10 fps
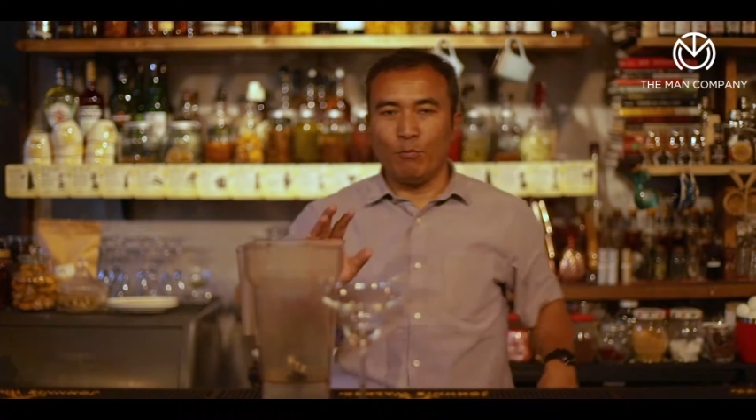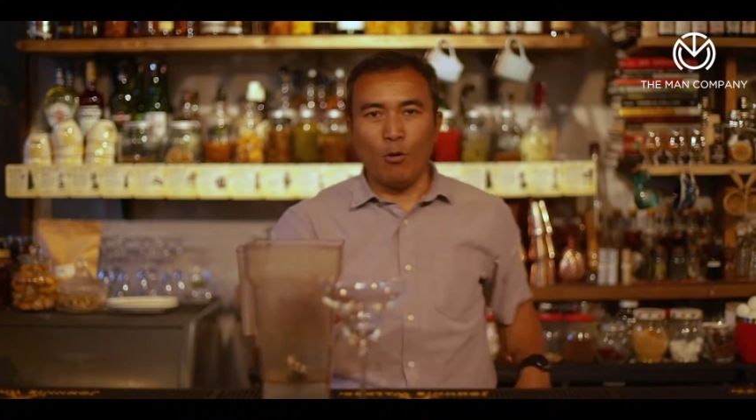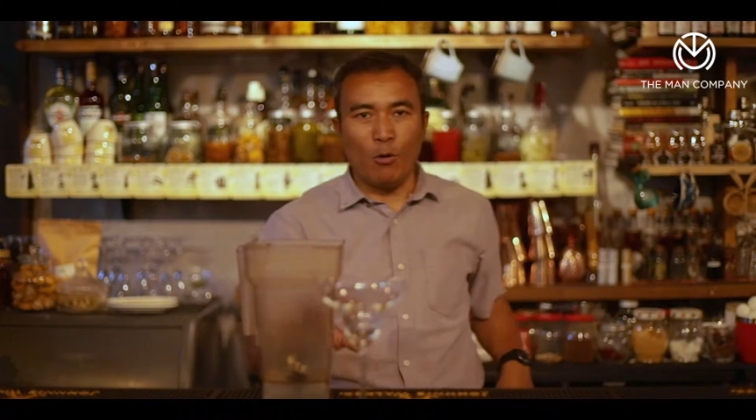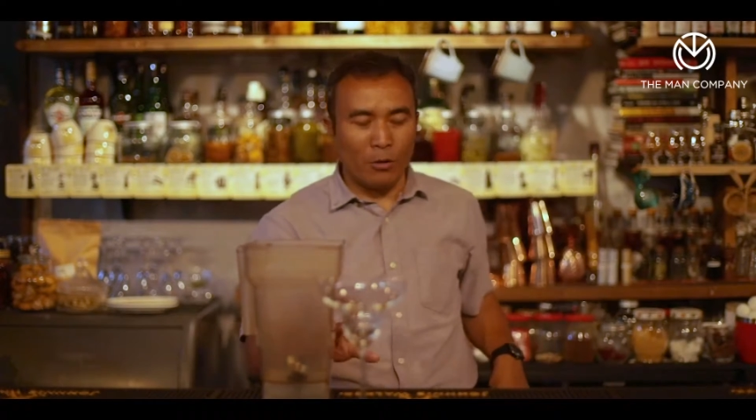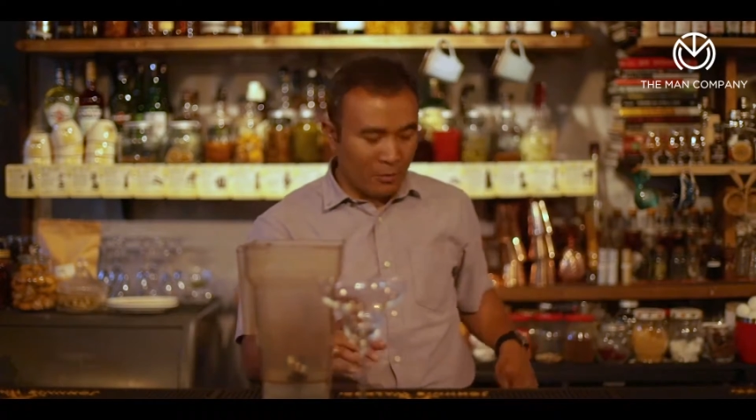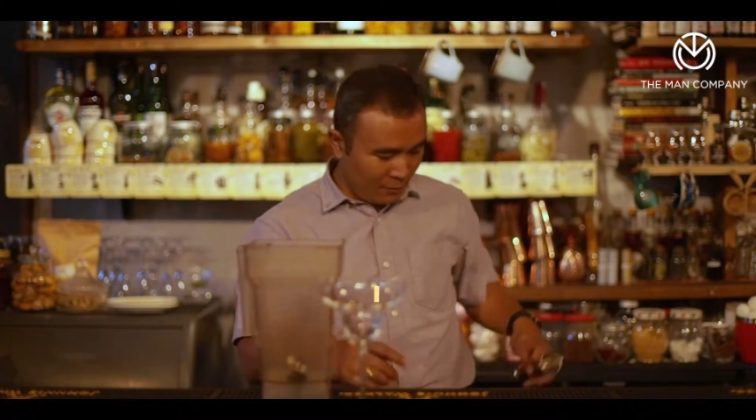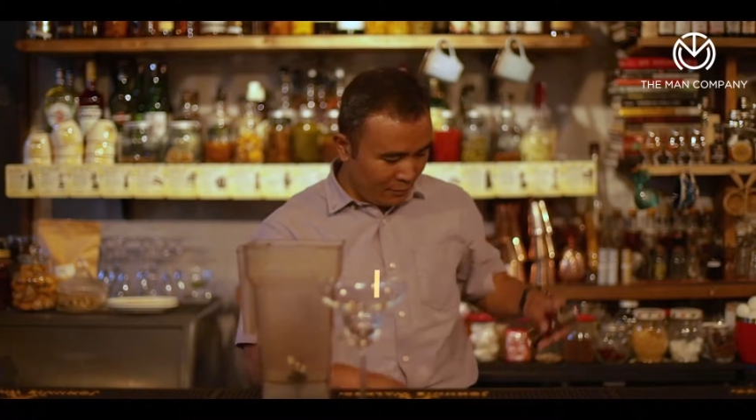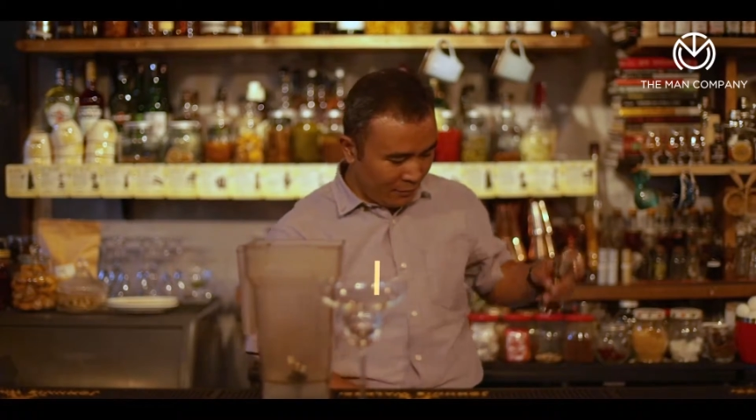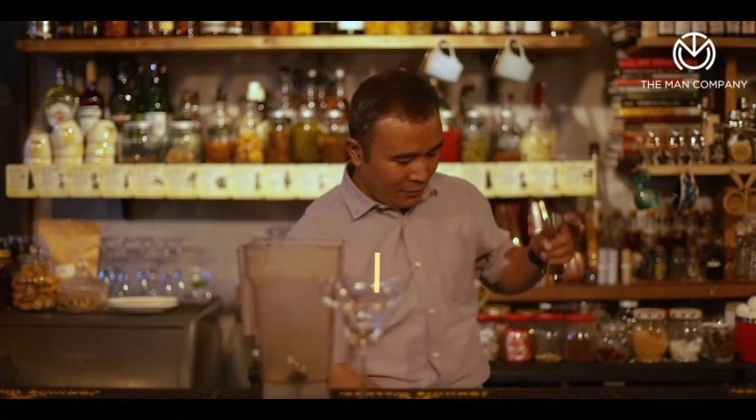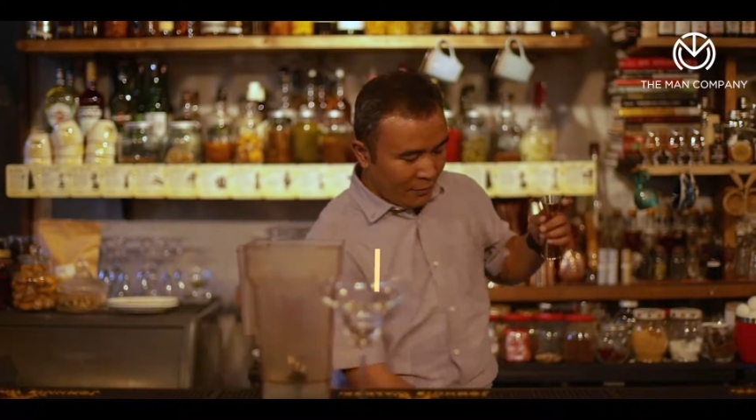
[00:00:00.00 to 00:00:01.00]
pour
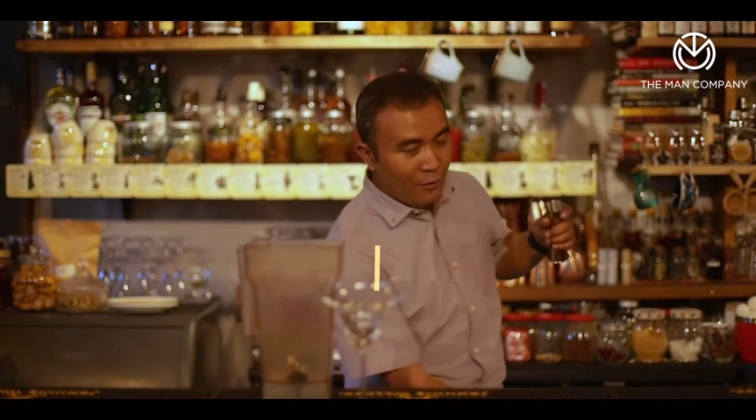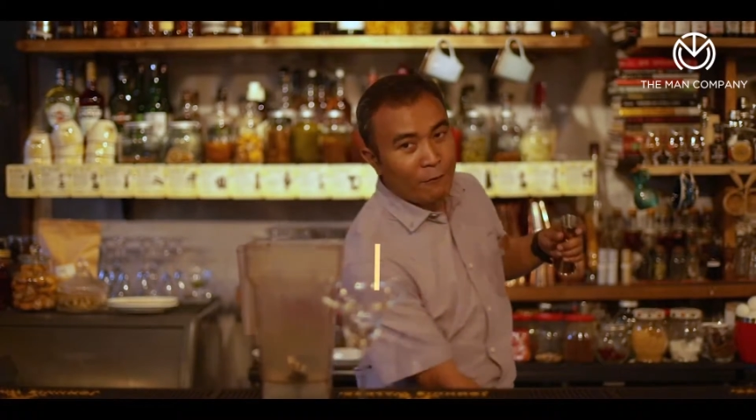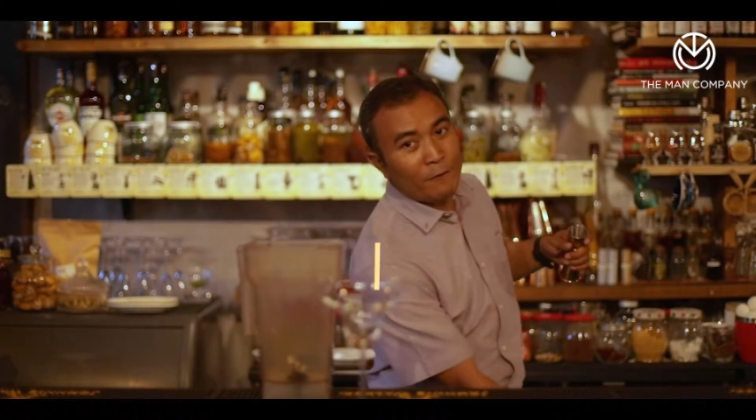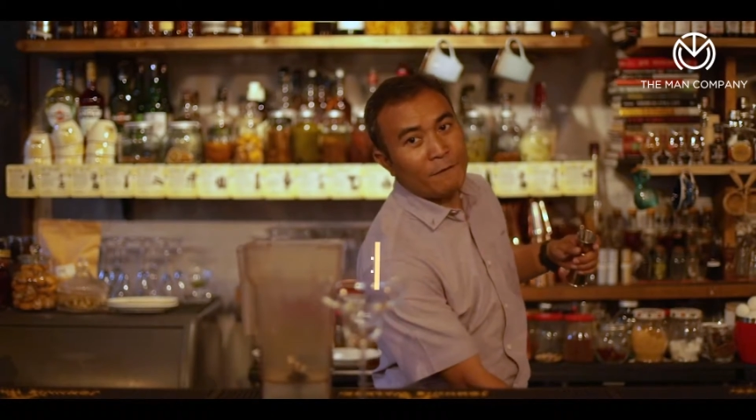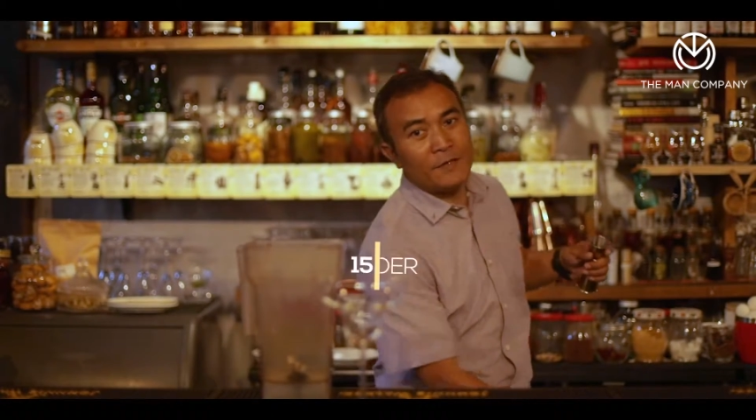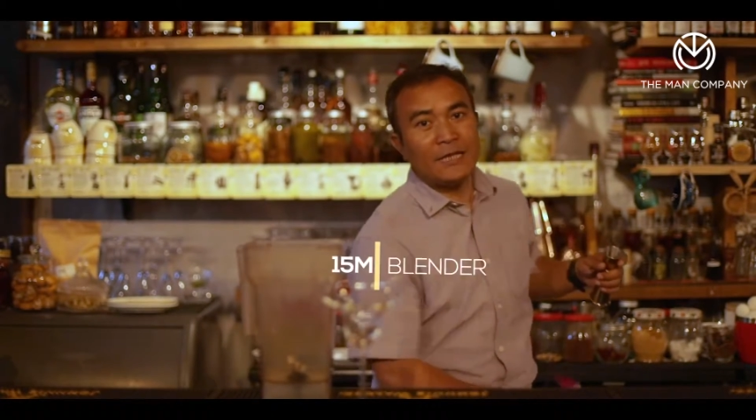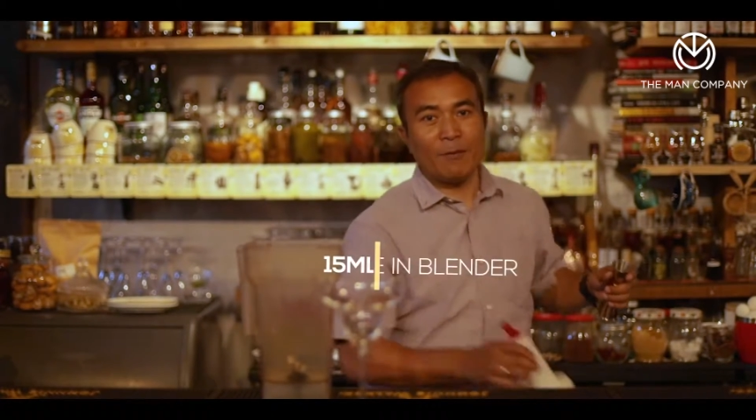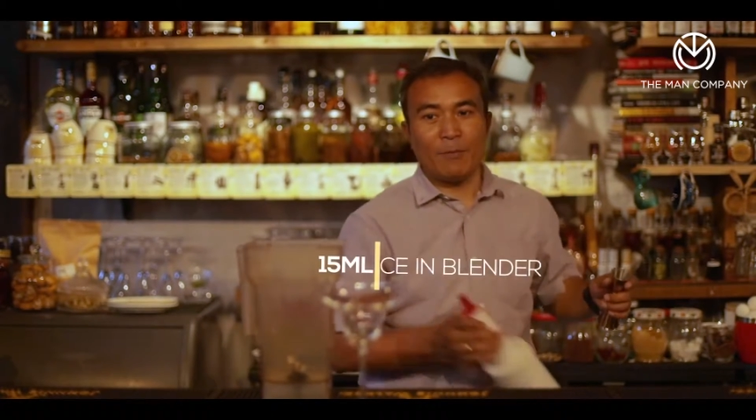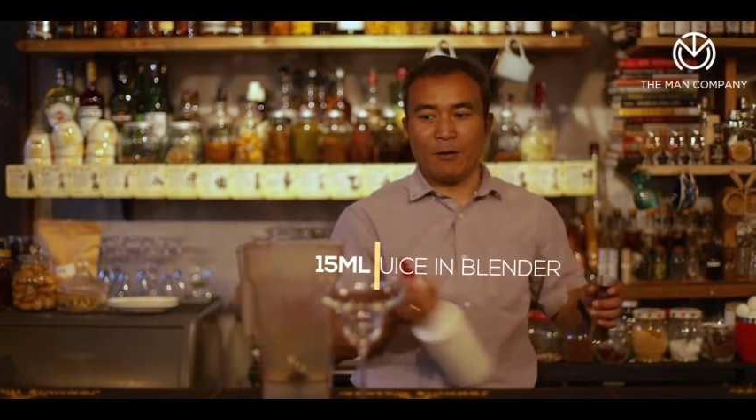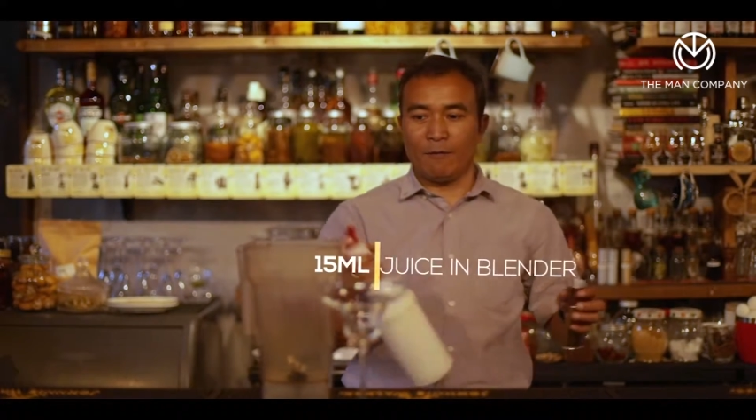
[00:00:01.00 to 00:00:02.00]
15
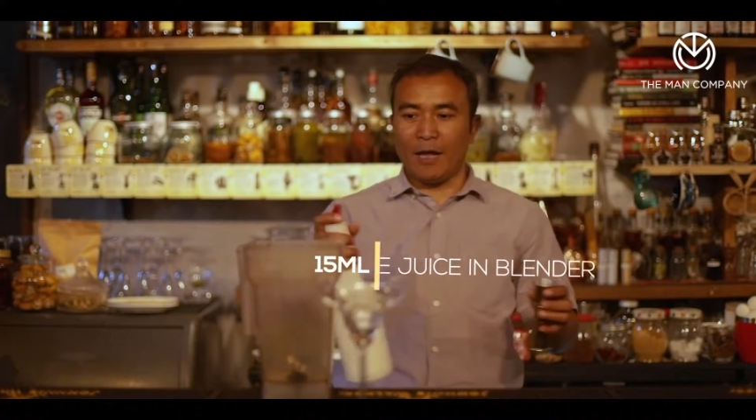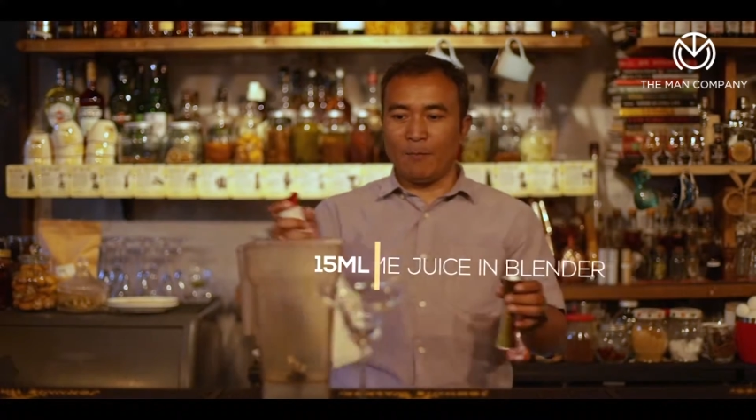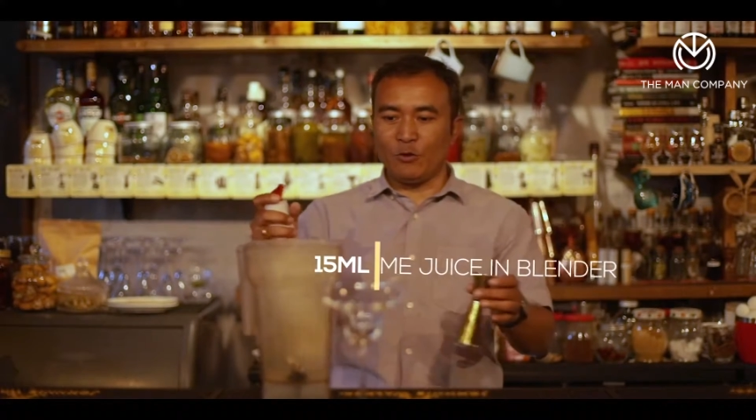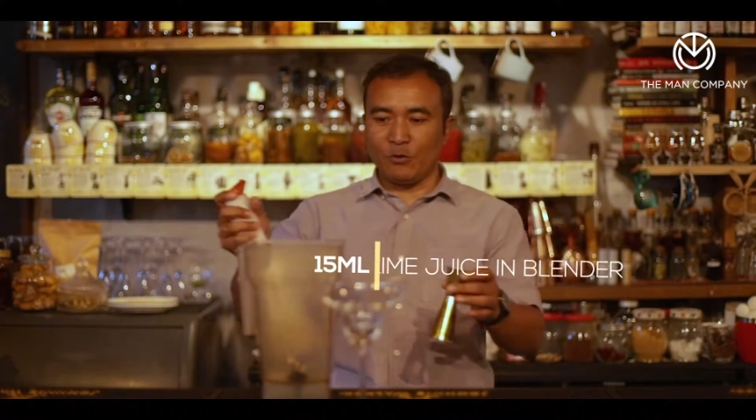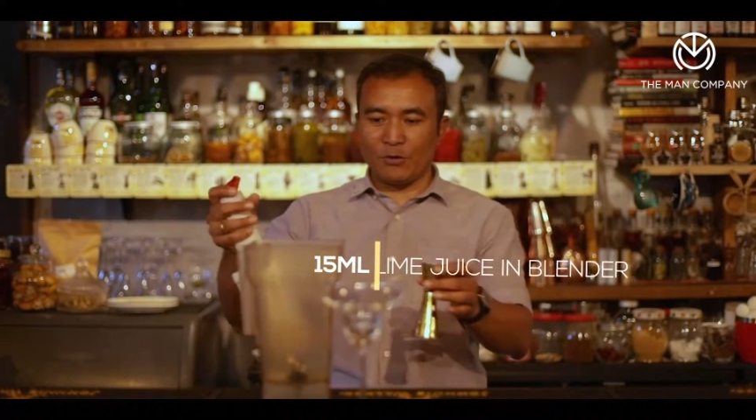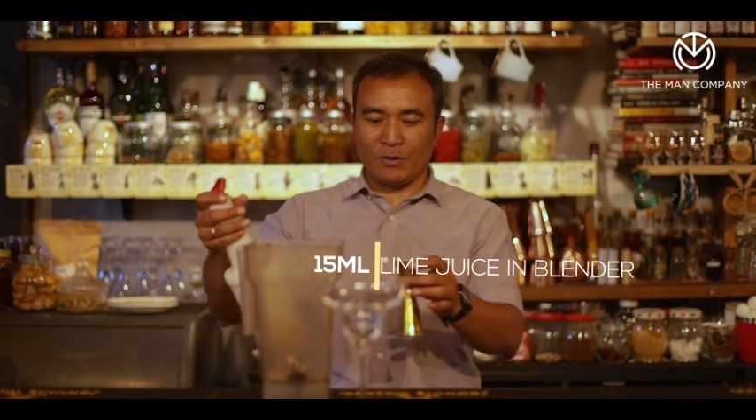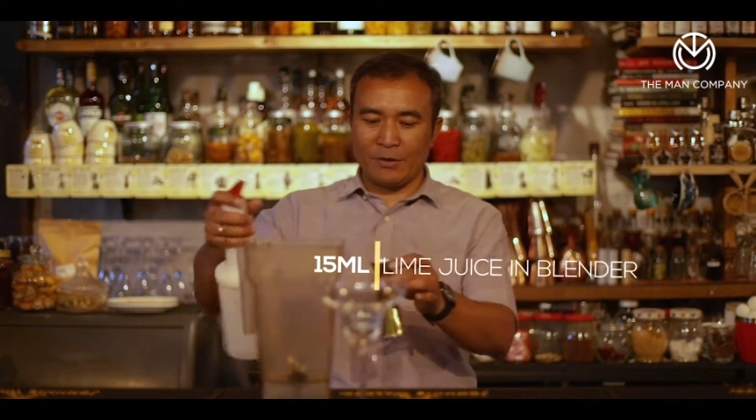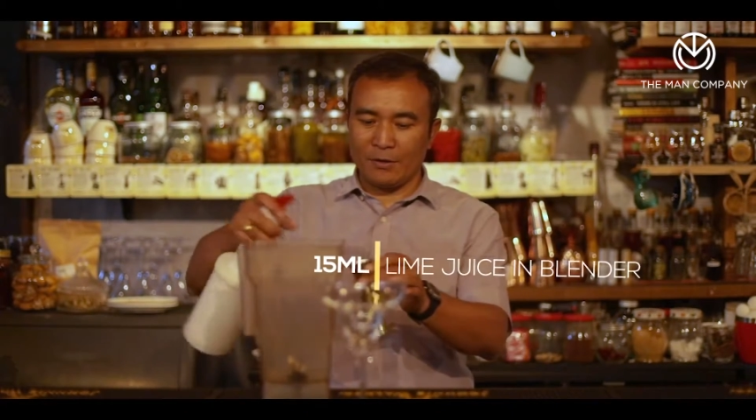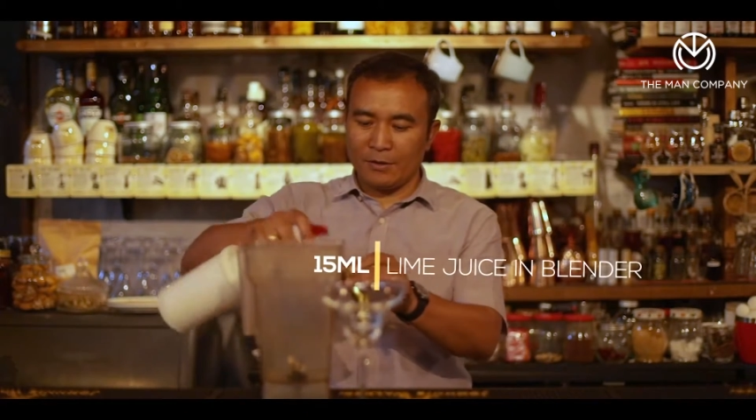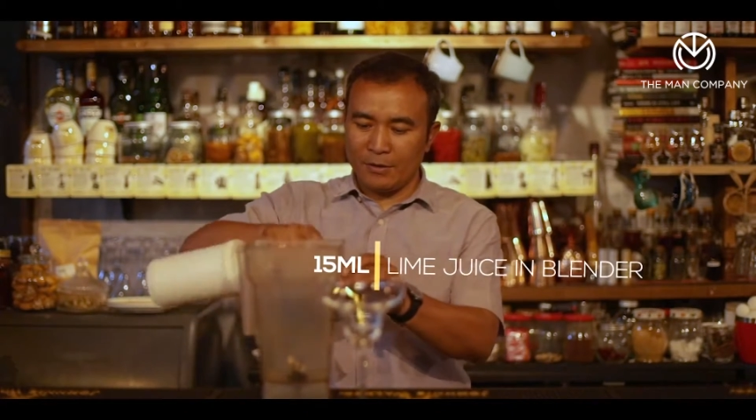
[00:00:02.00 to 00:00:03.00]
ml of lime juice.